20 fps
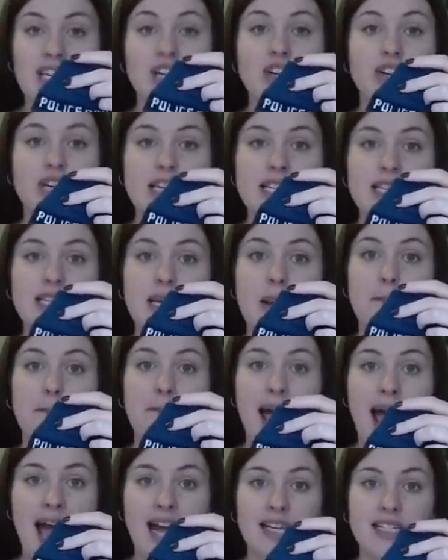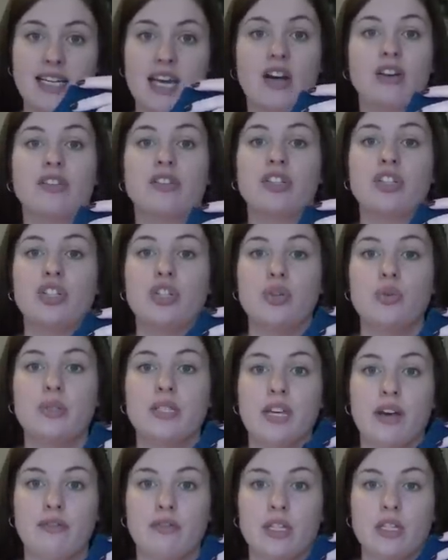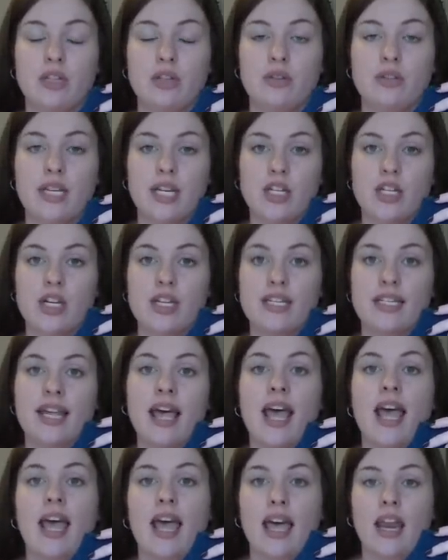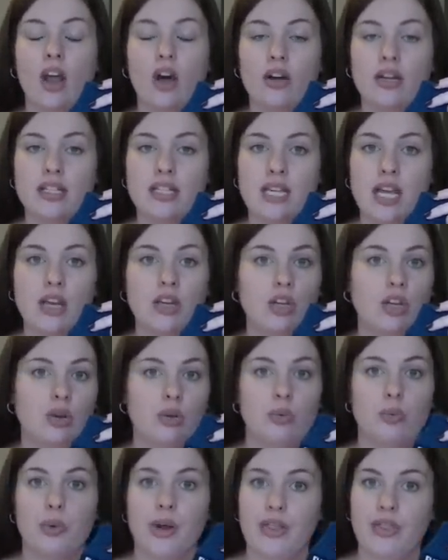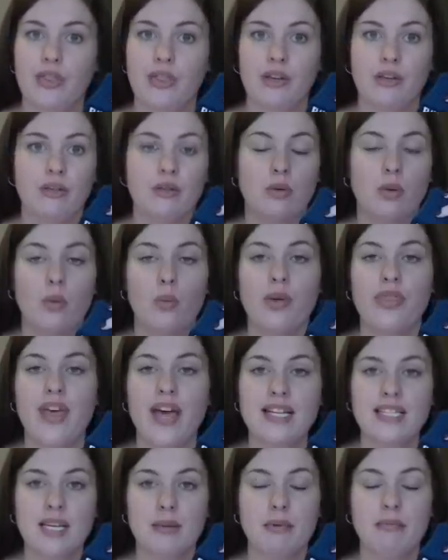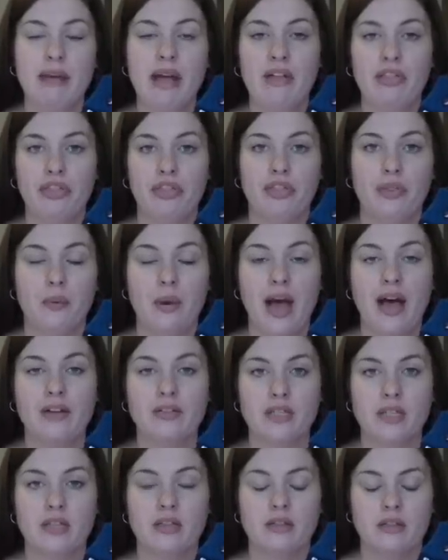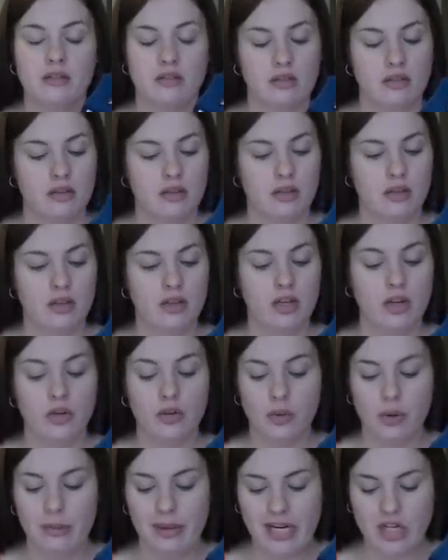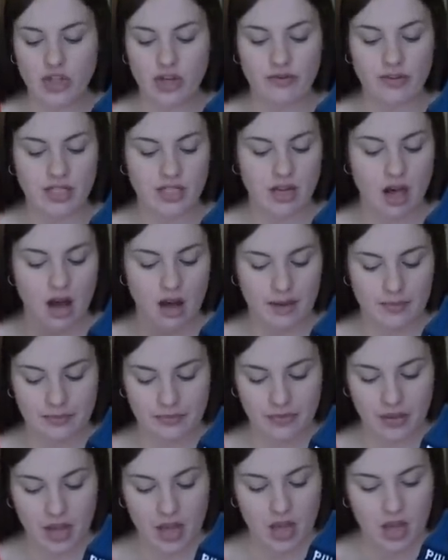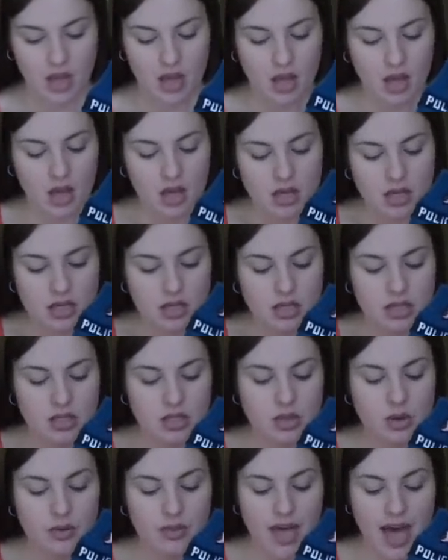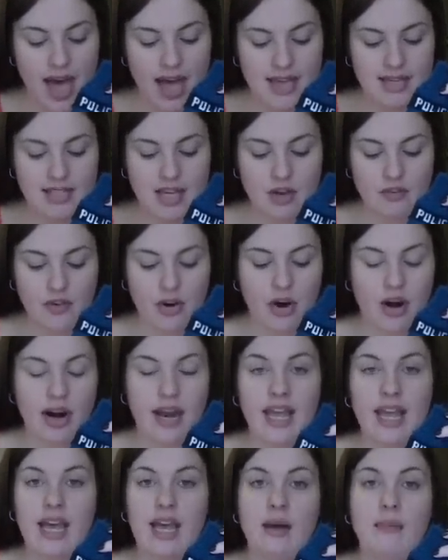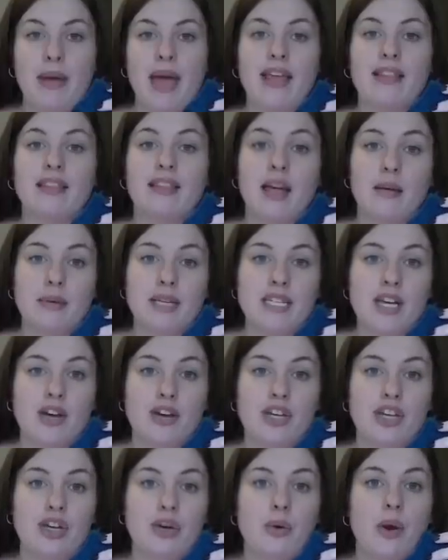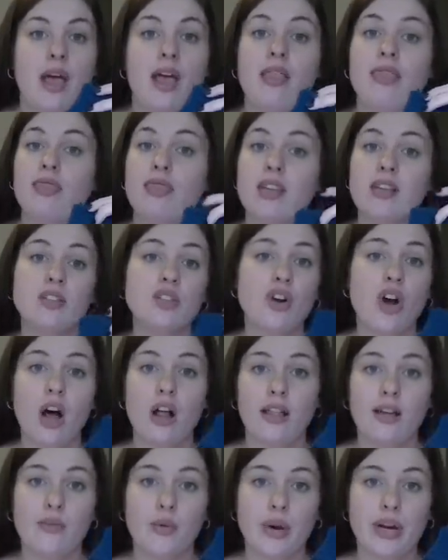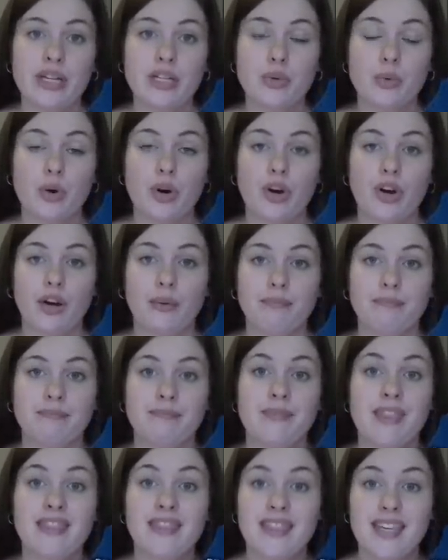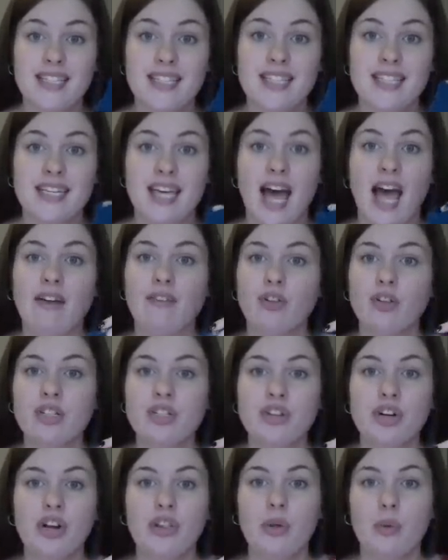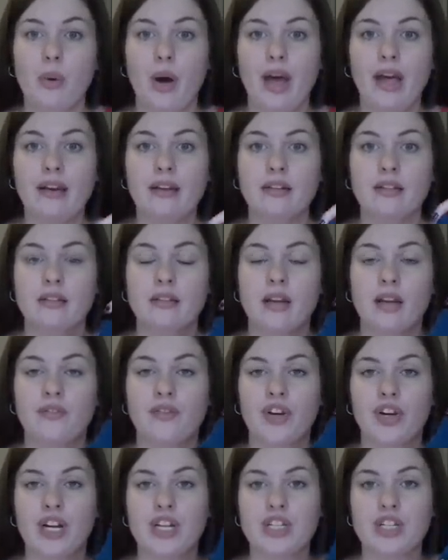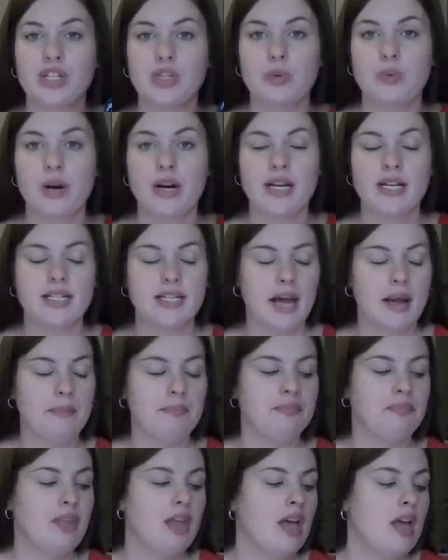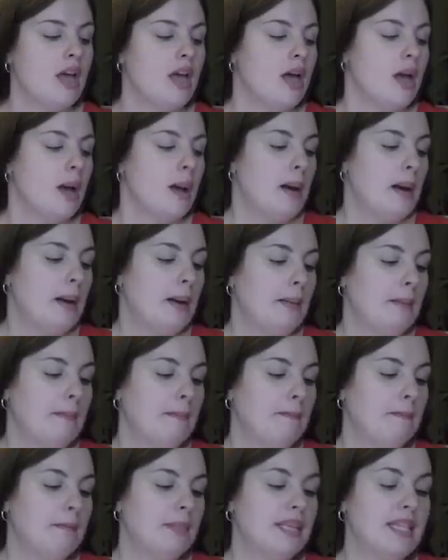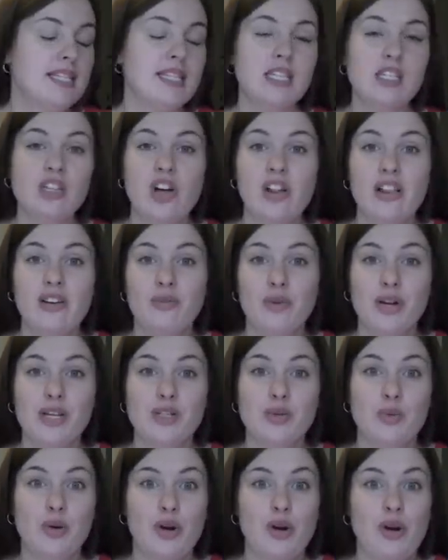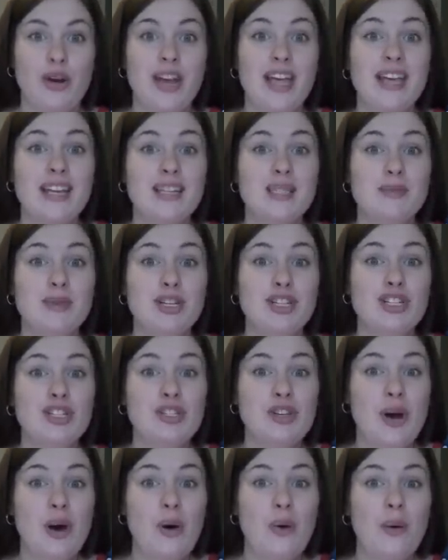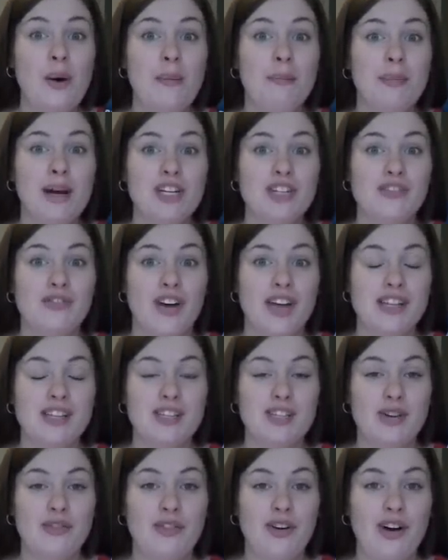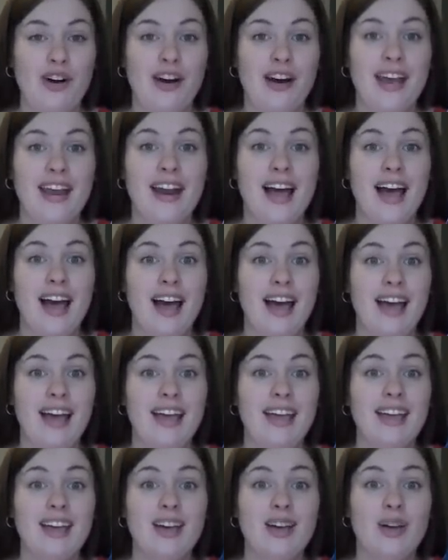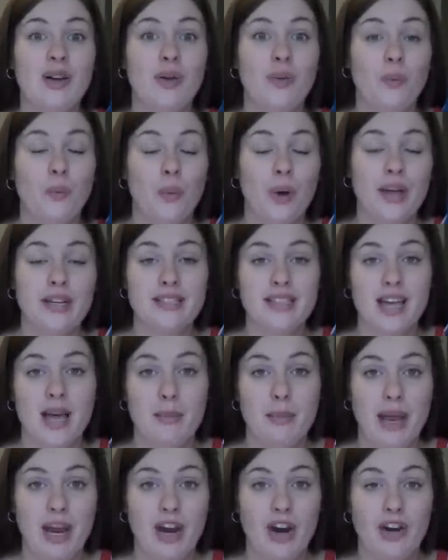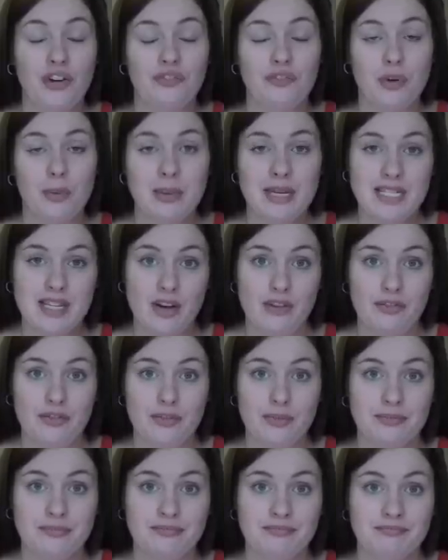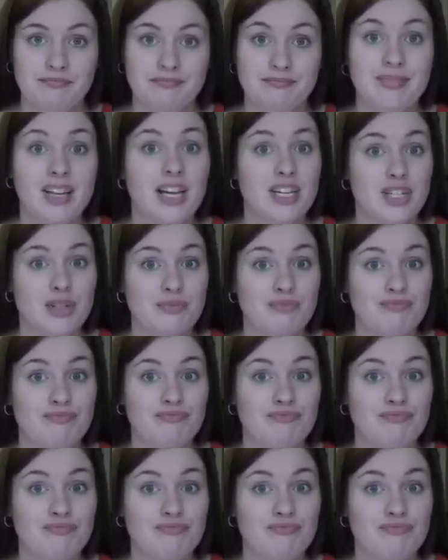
decreased back down to 72 stitches and I'll continue with, with that same amount throughout, you know, the remainder of the sock. So that is how far I am. And let me tell you, these are all I've wanted to work on. This is it. I've only started the one. I figured I'd just do one at a time. But this is all I've wanted to work on. It has been so much fun so far. And I want a pair for myself. I do.